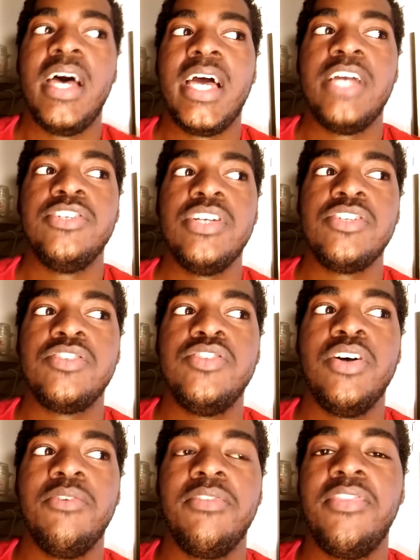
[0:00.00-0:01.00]
I just
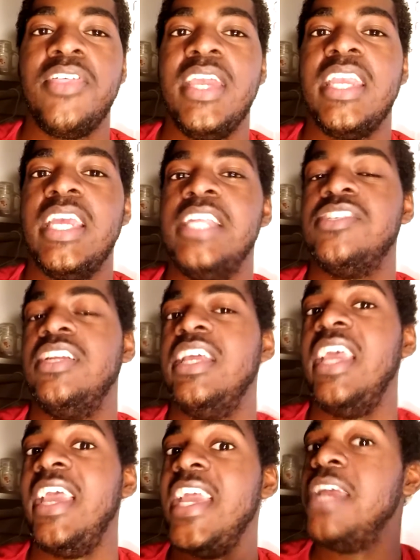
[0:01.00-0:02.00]
don't think it's
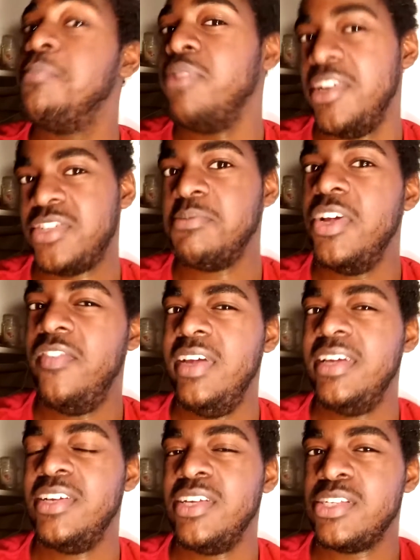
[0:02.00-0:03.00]
an A+
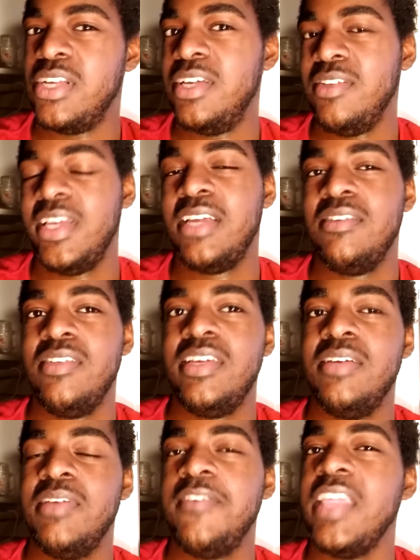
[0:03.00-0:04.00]
movie.
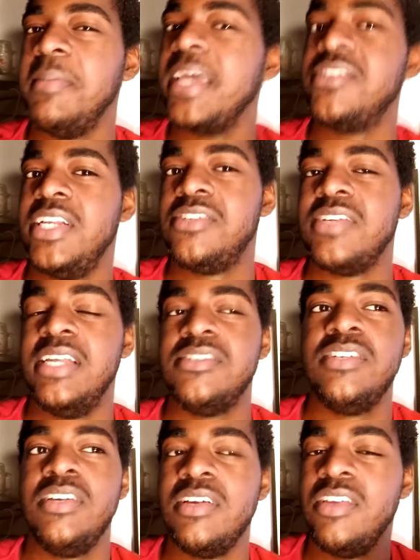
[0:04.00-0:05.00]
If that makes any
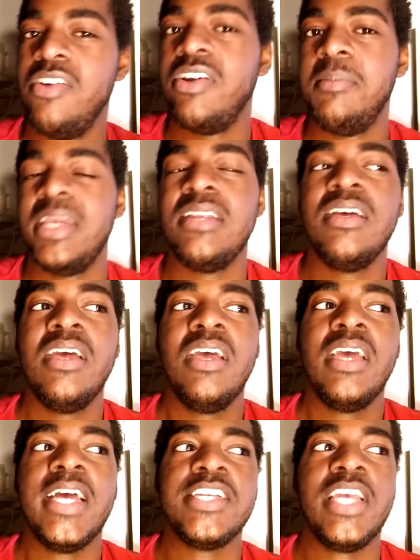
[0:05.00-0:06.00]
sense, you know what I mean?
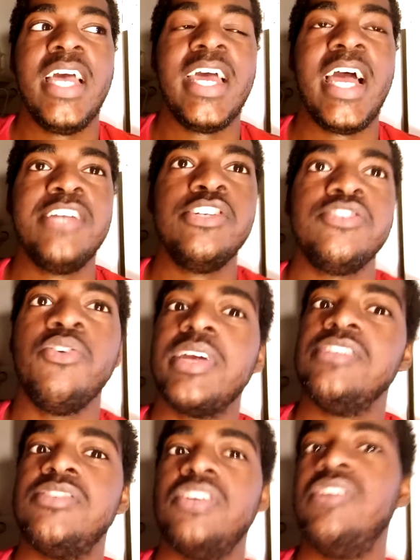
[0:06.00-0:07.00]
I just don't
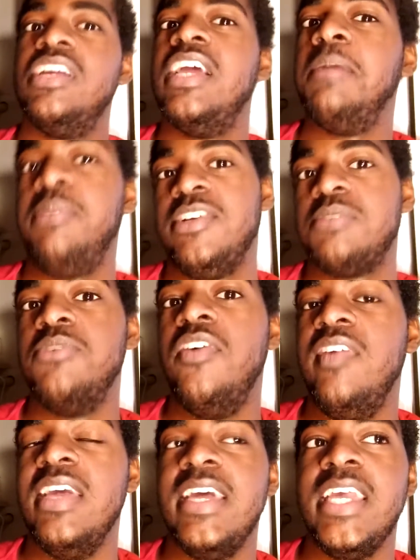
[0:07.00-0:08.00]
consider it an A+
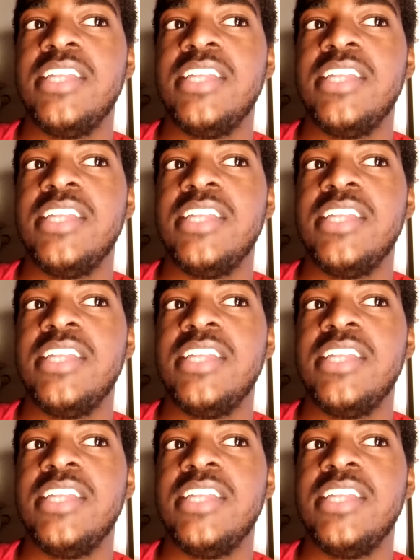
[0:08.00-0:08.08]
movie.